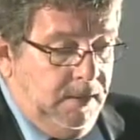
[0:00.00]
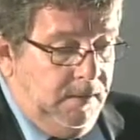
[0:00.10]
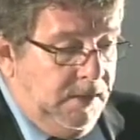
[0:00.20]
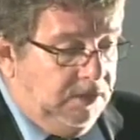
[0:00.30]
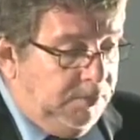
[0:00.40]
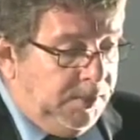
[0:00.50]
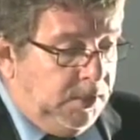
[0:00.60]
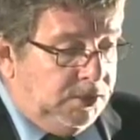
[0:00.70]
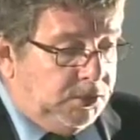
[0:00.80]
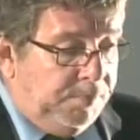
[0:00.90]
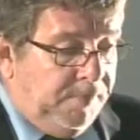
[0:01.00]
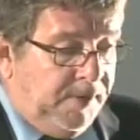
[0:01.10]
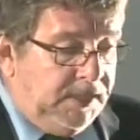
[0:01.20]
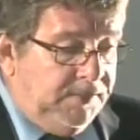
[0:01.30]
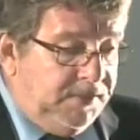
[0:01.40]
The government also
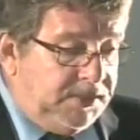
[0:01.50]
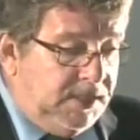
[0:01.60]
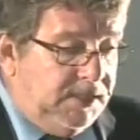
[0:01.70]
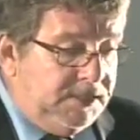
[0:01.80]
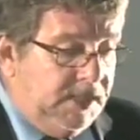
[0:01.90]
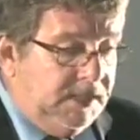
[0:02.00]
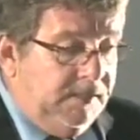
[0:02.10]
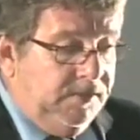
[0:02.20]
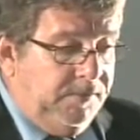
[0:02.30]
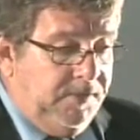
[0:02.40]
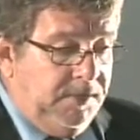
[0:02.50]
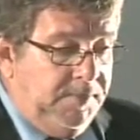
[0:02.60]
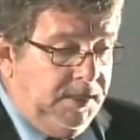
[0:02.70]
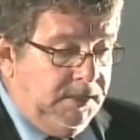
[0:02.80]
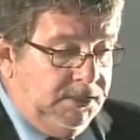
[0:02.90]
provides fiscal incentives to
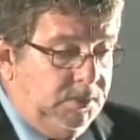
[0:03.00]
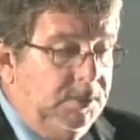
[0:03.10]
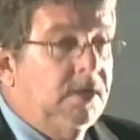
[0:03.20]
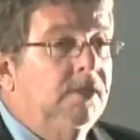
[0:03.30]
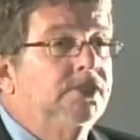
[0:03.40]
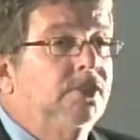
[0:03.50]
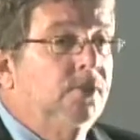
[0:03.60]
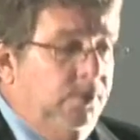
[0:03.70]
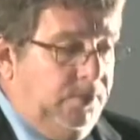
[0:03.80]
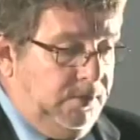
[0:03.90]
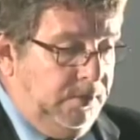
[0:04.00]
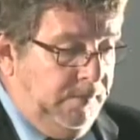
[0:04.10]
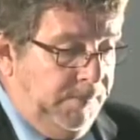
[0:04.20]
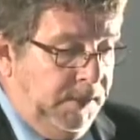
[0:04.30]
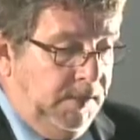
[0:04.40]
filmmakers to encourage growth
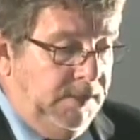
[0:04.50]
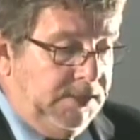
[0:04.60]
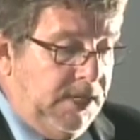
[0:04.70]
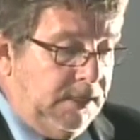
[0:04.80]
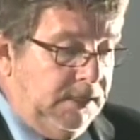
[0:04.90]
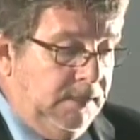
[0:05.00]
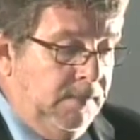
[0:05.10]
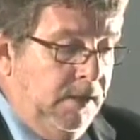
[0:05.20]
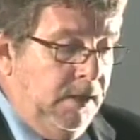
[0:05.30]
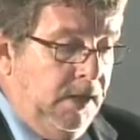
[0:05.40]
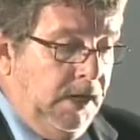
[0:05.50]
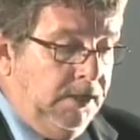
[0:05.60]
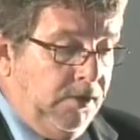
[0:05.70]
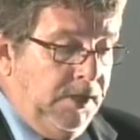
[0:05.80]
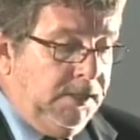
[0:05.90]
in the sector
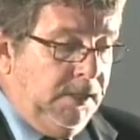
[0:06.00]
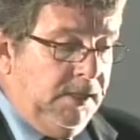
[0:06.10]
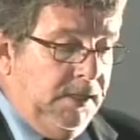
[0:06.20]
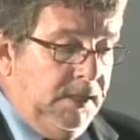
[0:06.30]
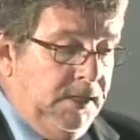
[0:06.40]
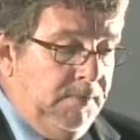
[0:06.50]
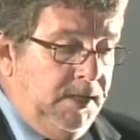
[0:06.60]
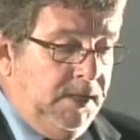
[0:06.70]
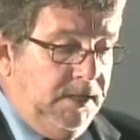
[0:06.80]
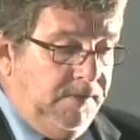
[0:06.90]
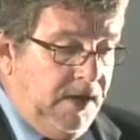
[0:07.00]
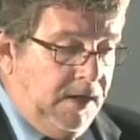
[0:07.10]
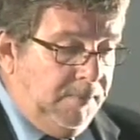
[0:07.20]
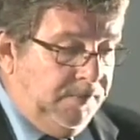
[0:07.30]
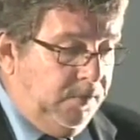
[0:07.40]
and create an enabling
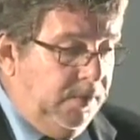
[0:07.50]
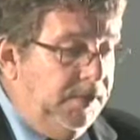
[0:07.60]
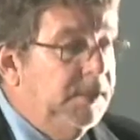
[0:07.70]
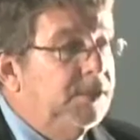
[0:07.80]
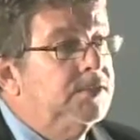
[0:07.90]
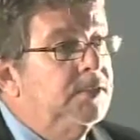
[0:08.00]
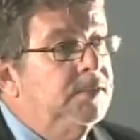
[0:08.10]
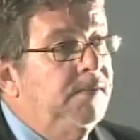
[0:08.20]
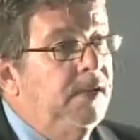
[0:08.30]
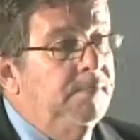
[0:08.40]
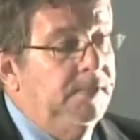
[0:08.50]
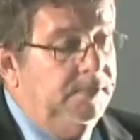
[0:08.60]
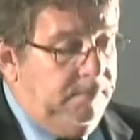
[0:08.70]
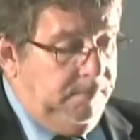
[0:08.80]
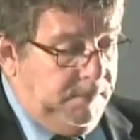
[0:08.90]
environment for the industry's development.
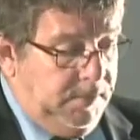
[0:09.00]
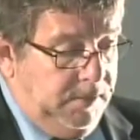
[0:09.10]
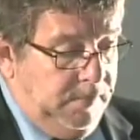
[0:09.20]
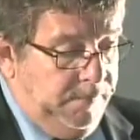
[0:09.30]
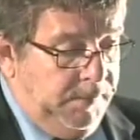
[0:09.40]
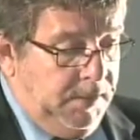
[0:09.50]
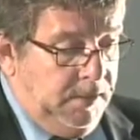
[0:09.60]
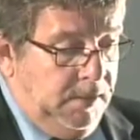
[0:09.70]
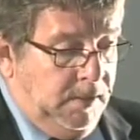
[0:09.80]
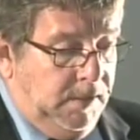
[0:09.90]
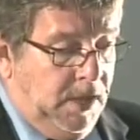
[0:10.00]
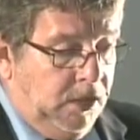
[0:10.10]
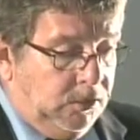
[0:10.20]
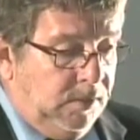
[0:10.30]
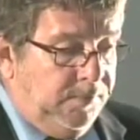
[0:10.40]
The
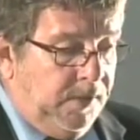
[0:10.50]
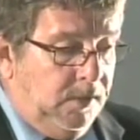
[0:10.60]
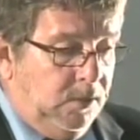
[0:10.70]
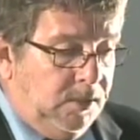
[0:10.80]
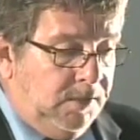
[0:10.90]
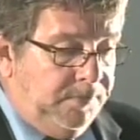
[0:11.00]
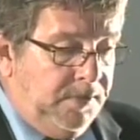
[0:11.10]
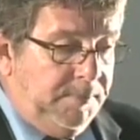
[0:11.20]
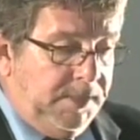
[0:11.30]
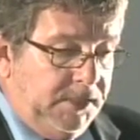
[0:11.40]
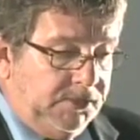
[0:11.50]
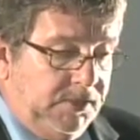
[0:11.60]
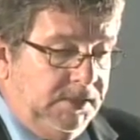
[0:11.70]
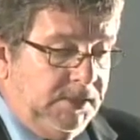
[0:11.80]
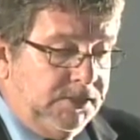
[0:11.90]
outlook for our local film
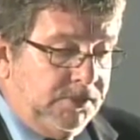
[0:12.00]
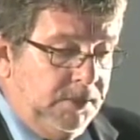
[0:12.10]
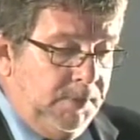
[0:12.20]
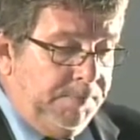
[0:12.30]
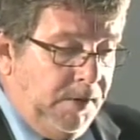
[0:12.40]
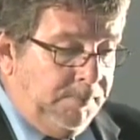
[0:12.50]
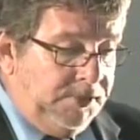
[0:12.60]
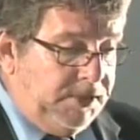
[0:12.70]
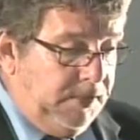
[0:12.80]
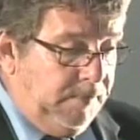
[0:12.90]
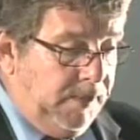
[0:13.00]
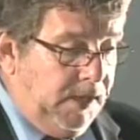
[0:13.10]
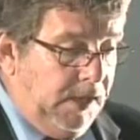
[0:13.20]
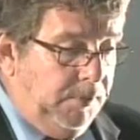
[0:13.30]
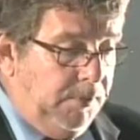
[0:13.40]
industry is extremely promising,
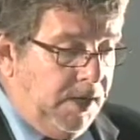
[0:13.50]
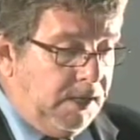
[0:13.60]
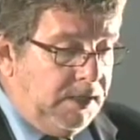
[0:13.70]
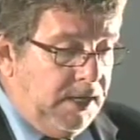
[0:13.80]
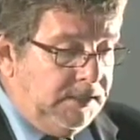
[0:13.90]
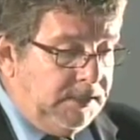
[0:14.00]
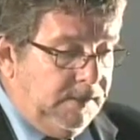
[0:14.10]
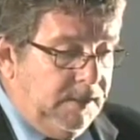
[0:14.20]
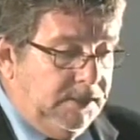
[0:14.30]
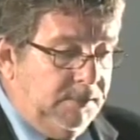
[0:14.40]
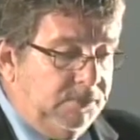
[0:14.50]
and we recognize that there are some